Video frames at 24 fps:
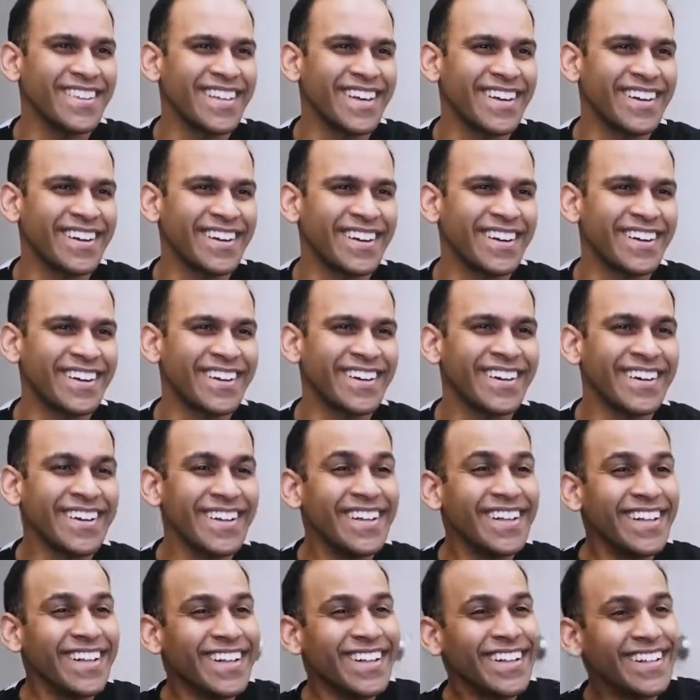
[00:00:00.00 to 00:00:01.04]
That are
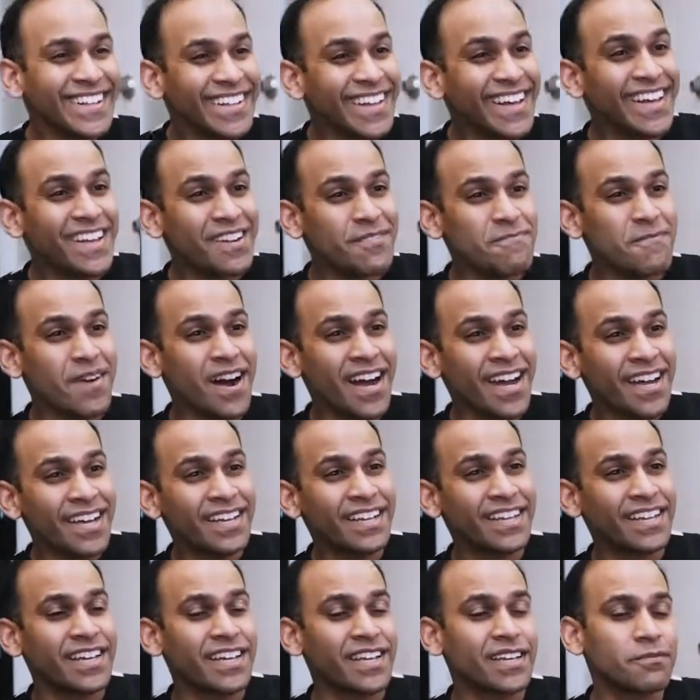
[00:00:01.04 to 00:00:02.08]

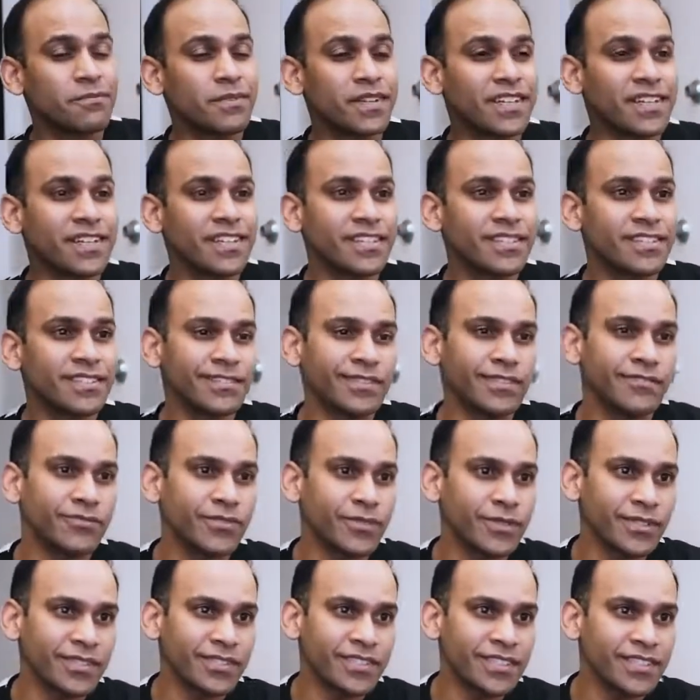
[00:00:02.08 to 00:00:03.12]
like-minded, because
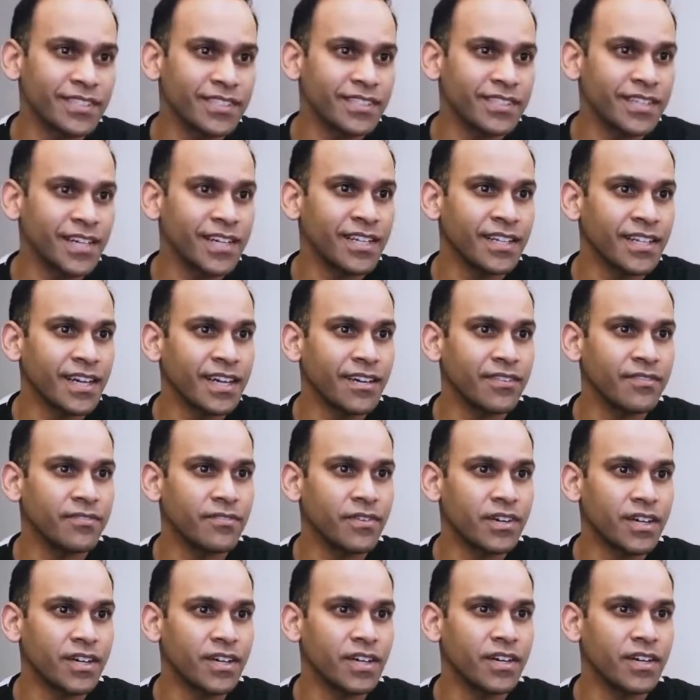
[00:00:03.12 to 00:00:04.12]
unfortunately there's not a lot of